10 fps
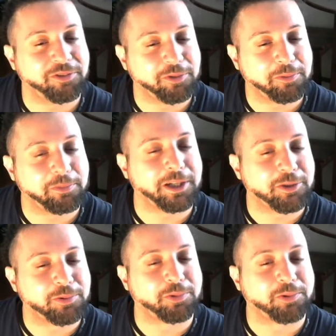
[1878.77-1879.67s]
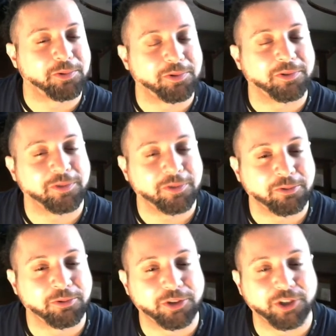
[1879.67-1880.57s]
a little bass will
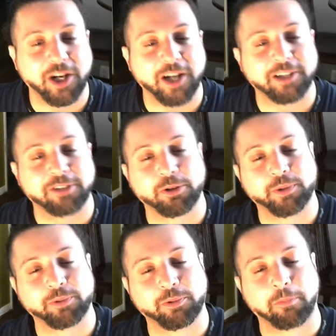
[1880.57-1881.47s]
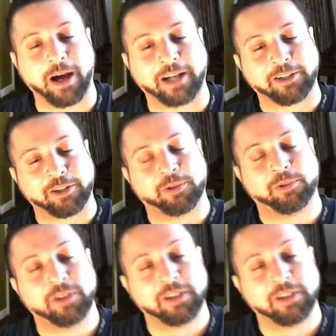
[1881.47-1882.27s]
shine through and remind you.